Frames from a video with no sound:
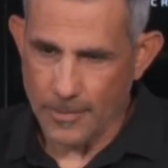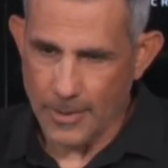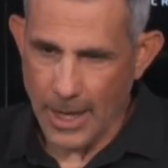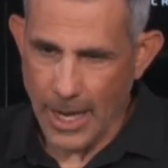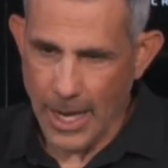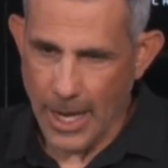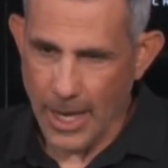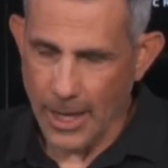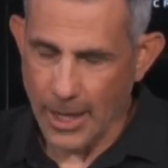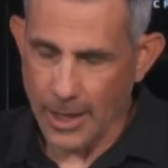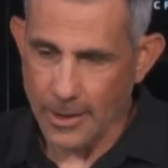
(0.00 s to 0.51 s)

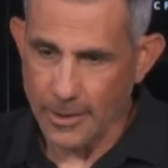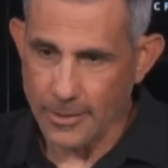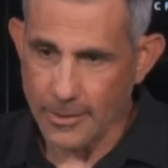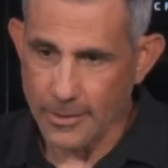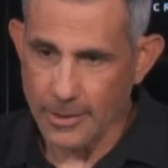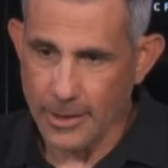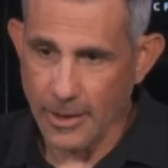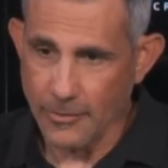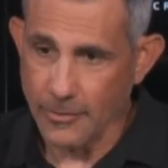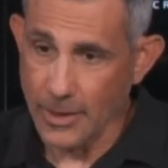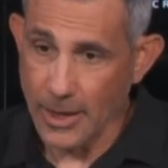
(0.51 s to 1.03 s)
And
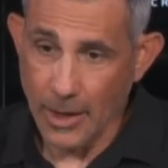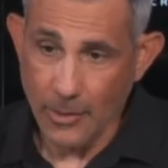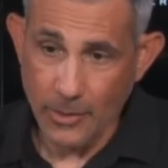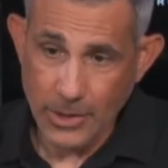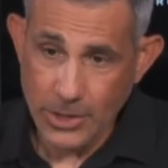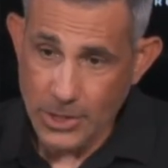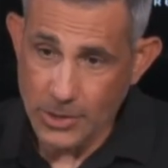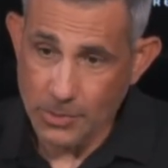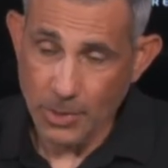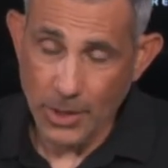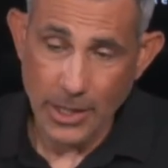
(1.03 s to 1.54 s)
given that we
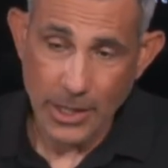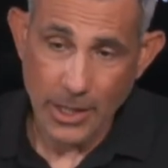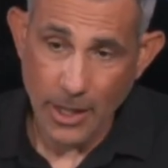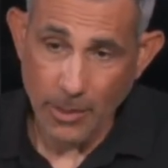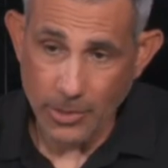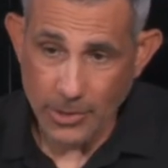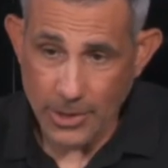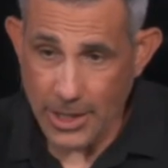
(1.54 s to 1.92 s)
just played a couple